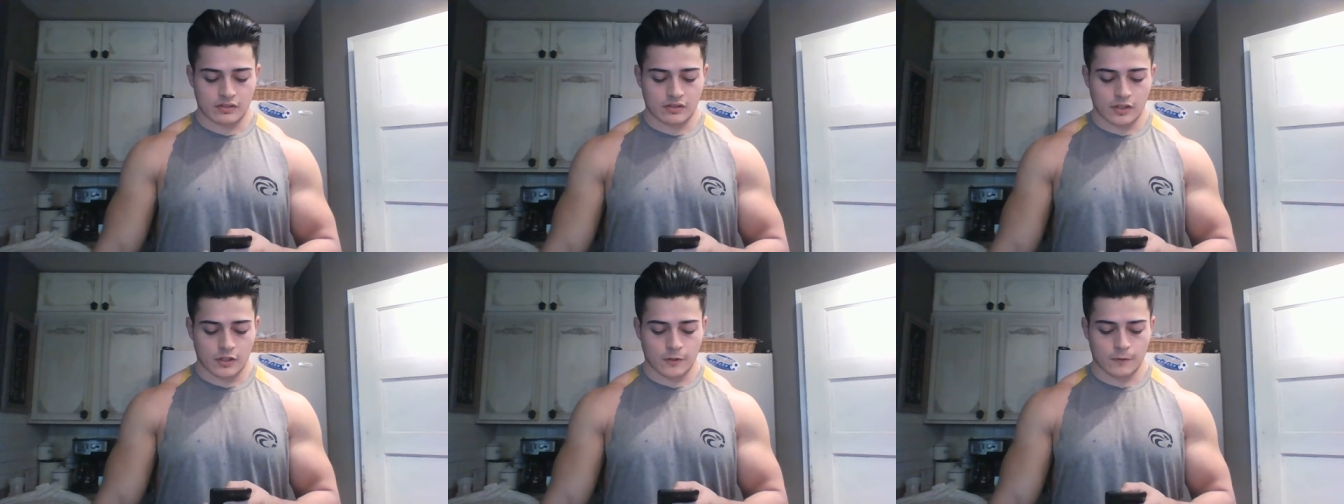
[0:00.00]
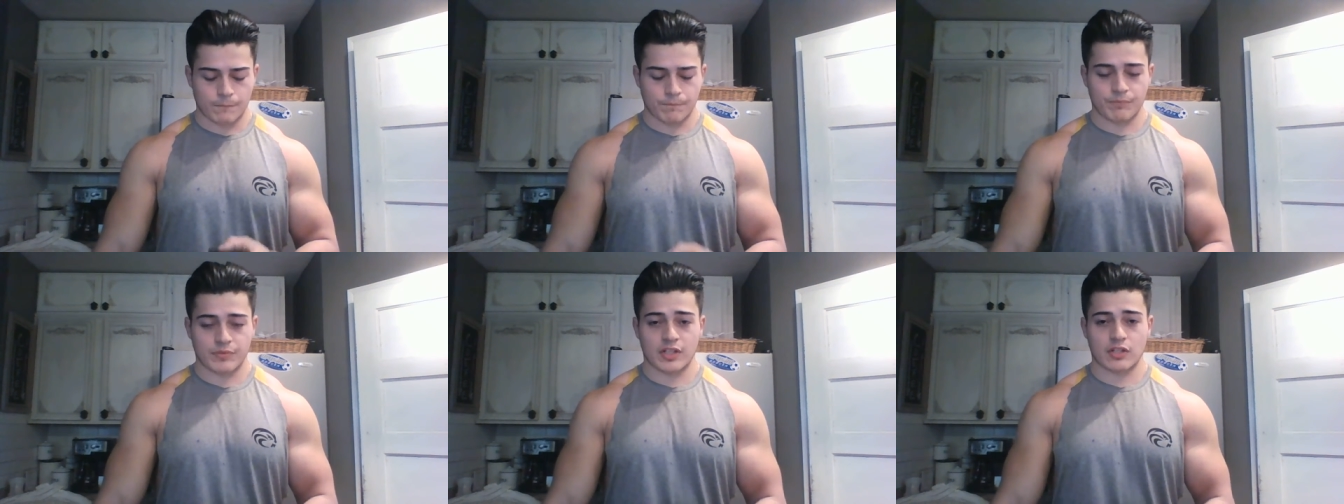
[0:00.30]

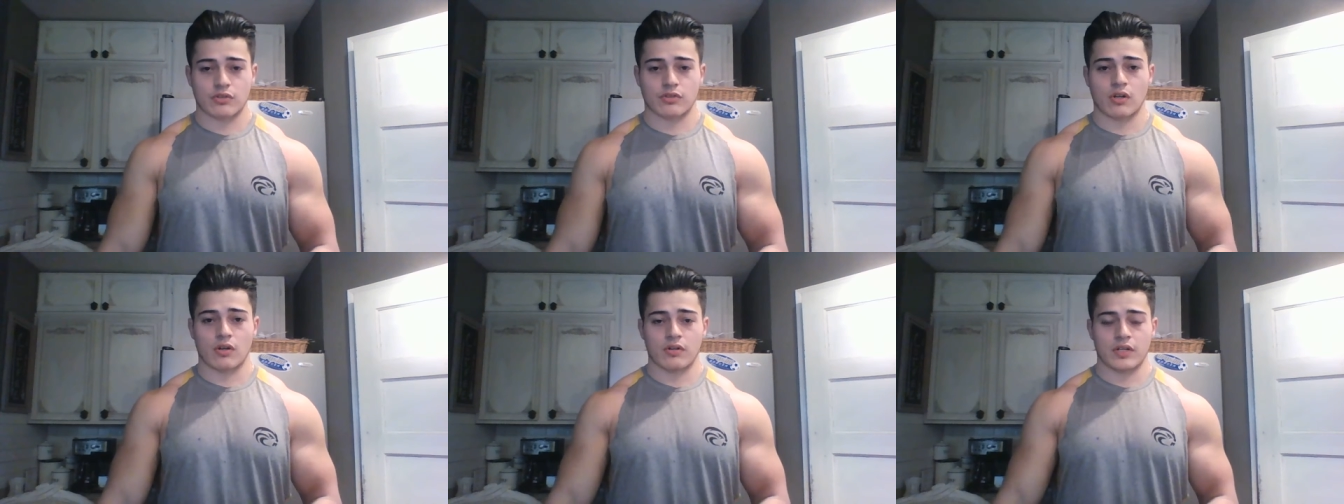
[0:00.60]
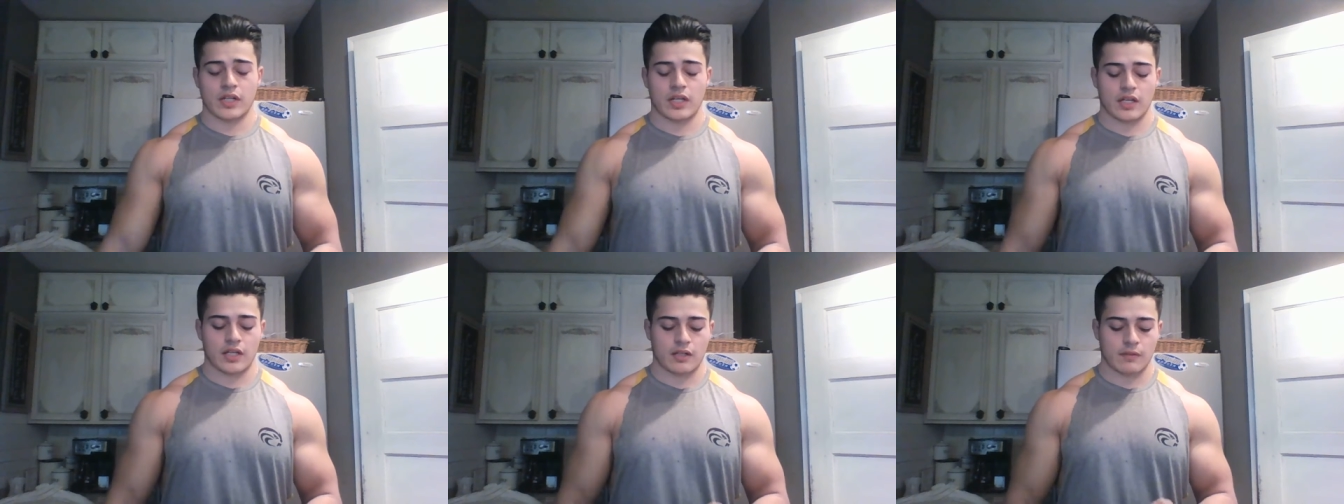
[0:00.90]
So they're
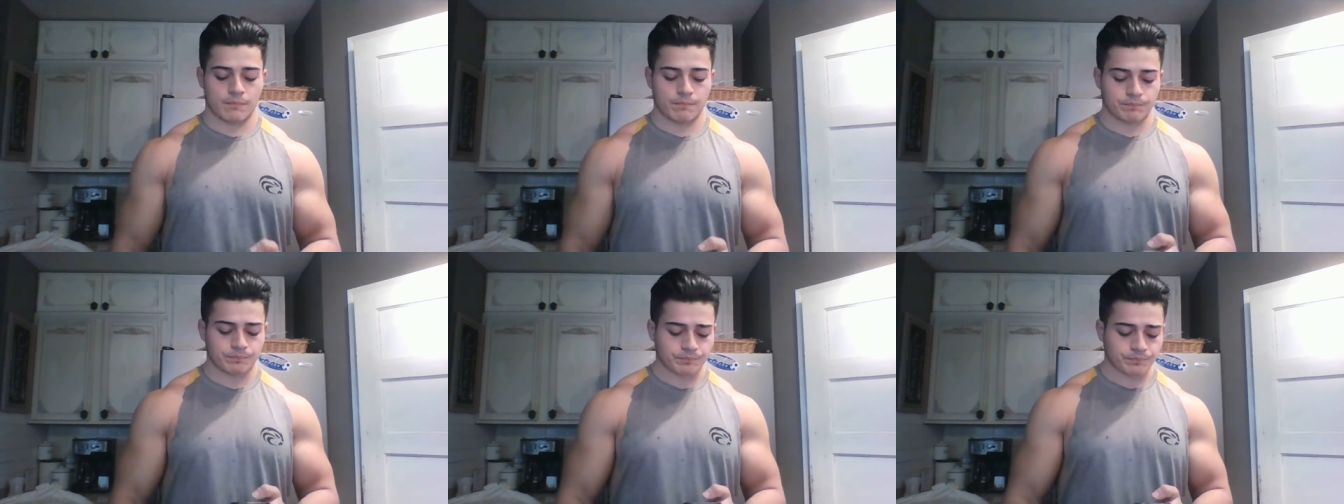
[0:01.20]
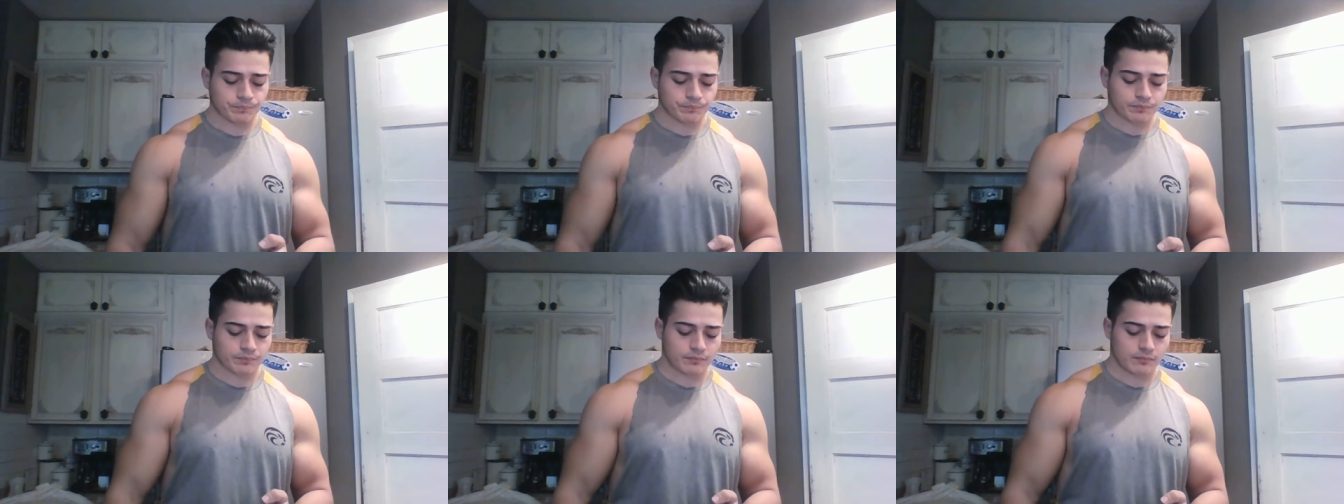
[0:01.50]
throwing in
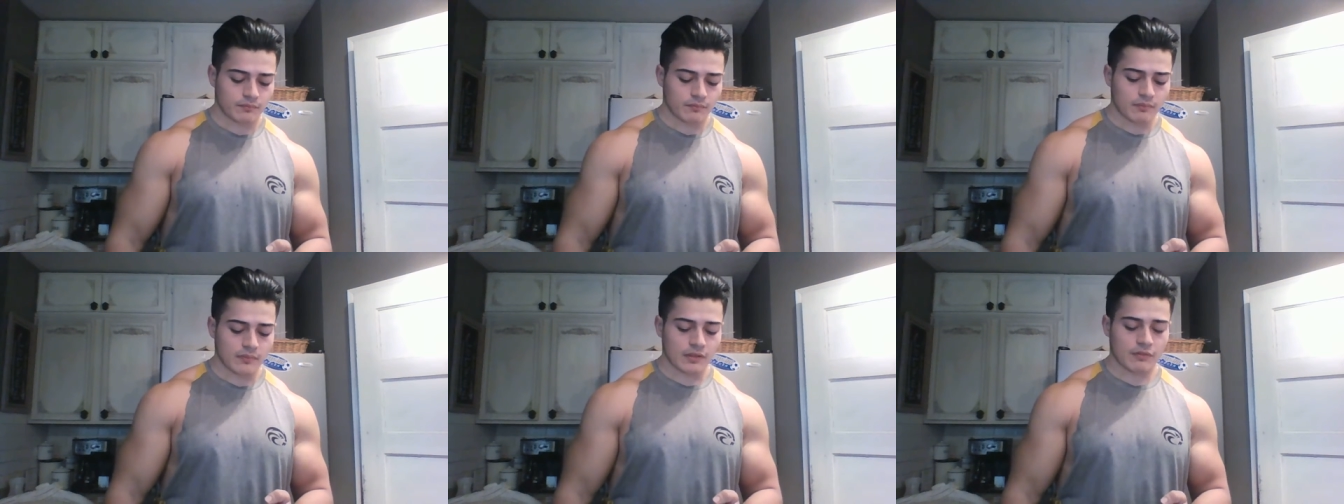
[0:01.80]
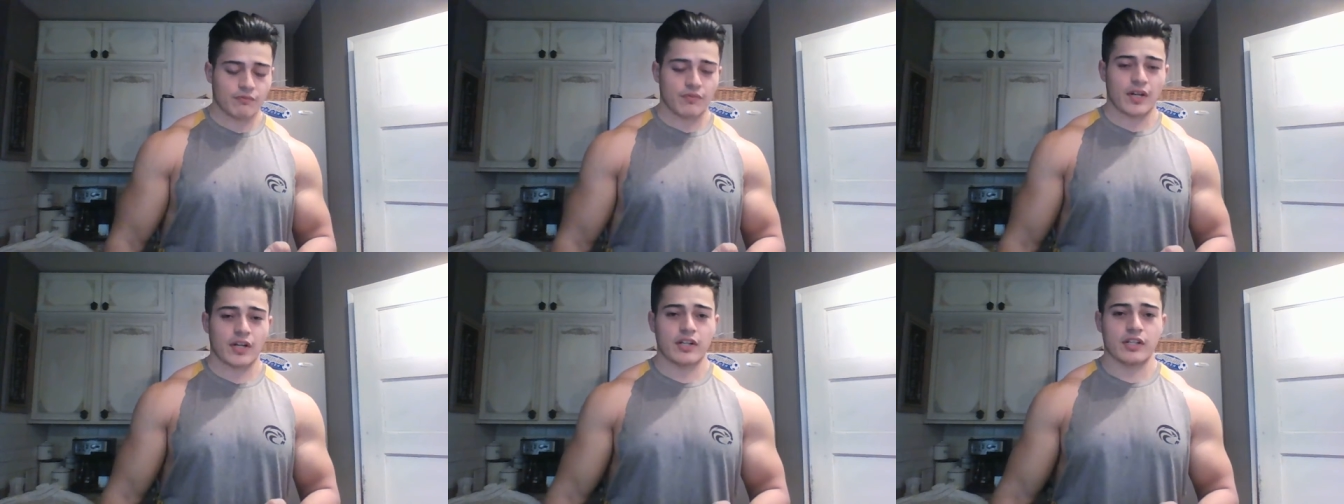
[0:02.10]

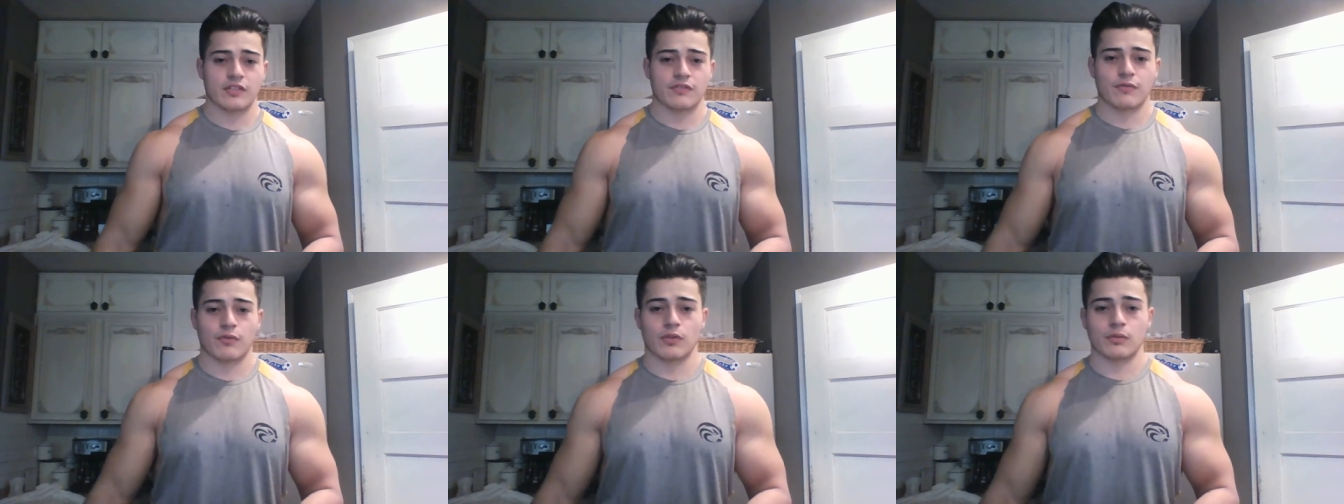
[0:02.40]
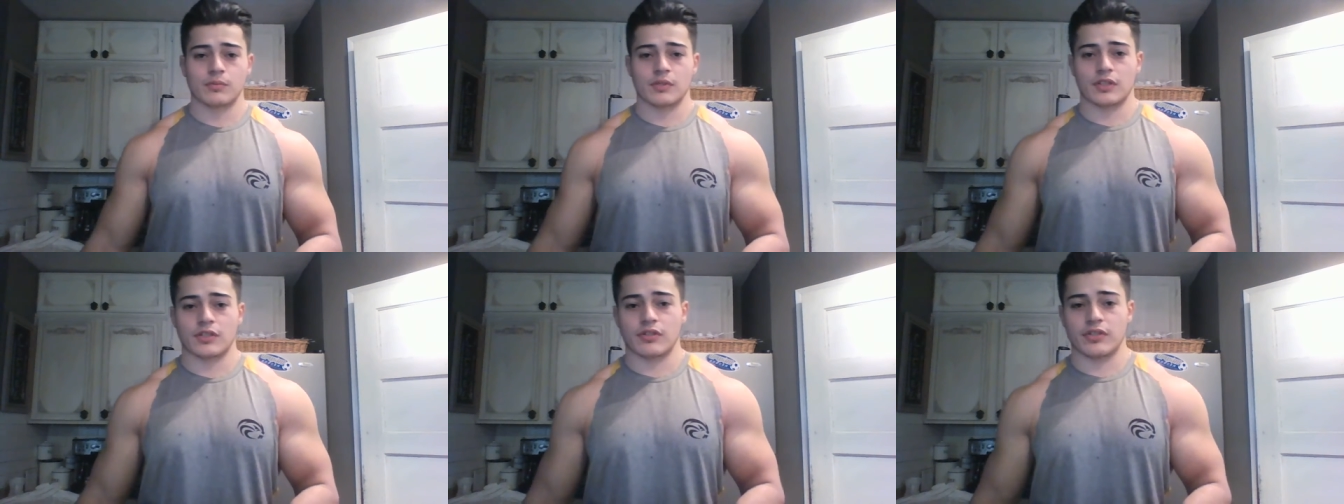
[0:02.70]
various
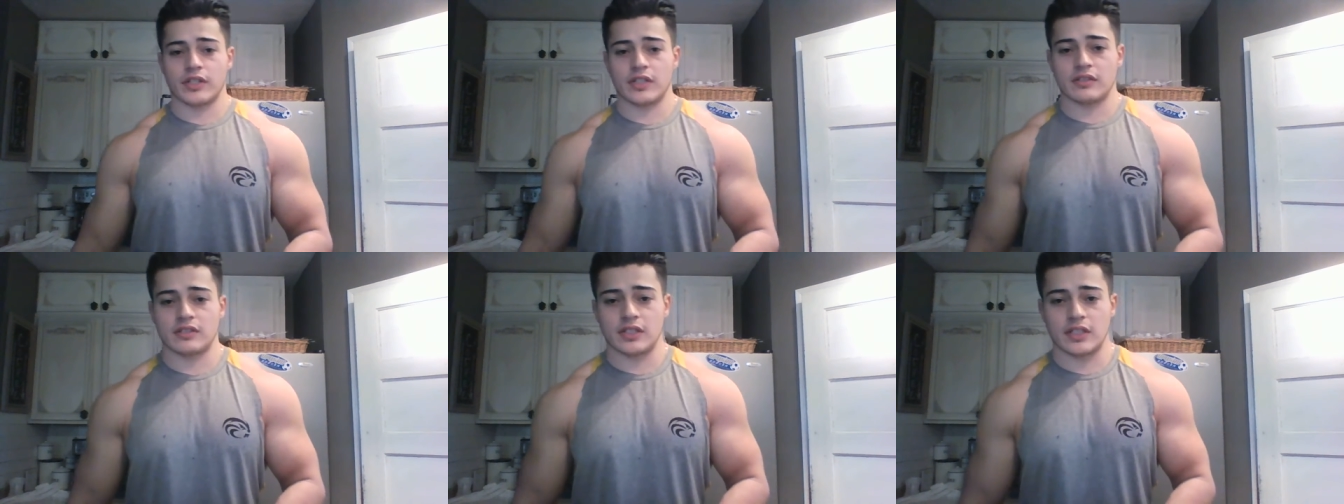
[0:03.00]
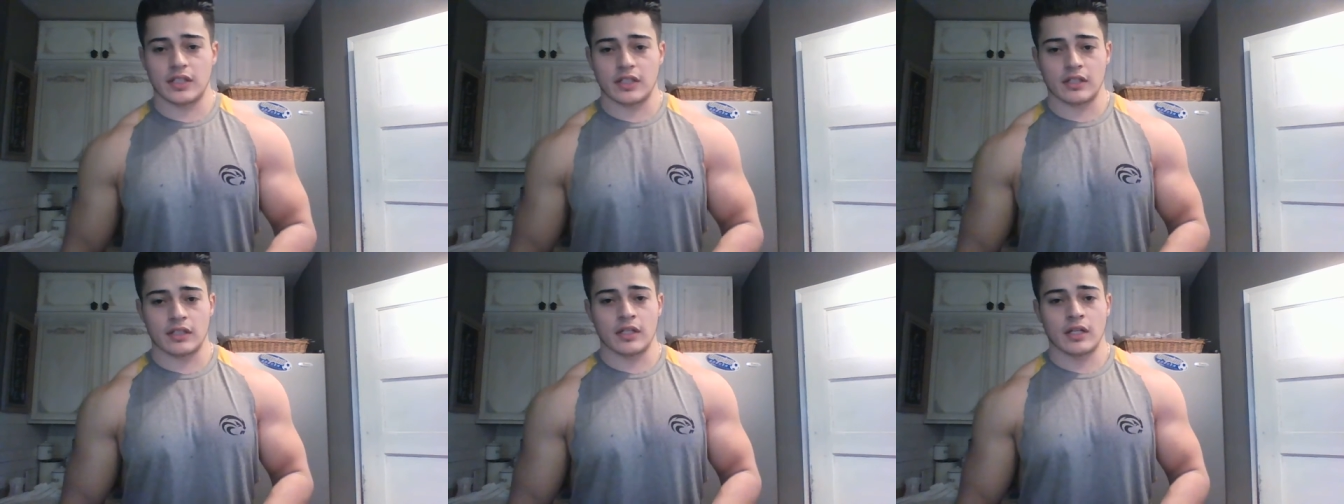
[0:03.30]
forms of
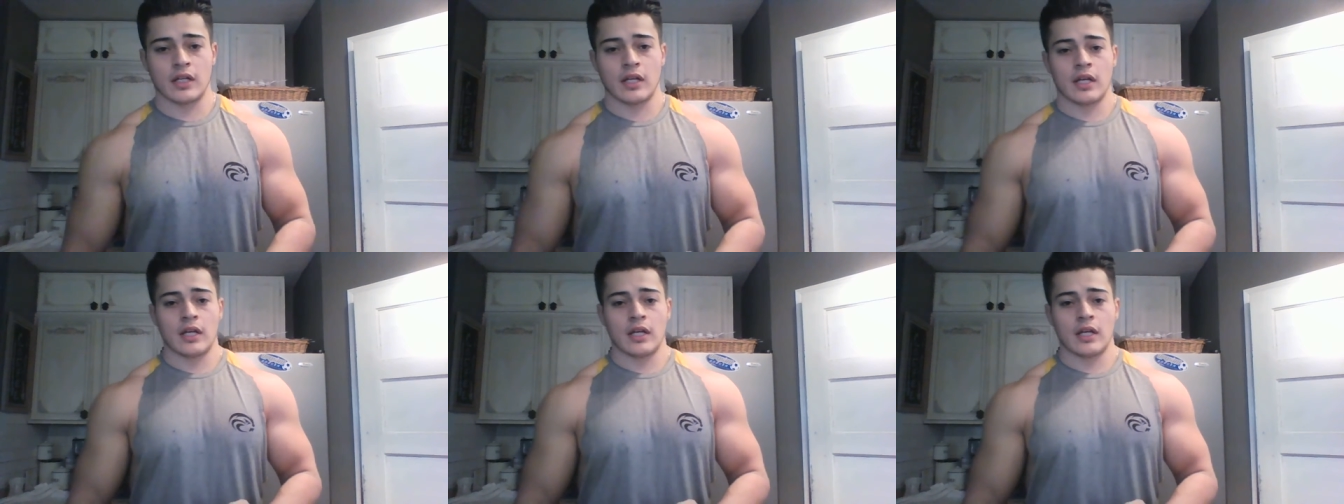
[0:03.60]
creatine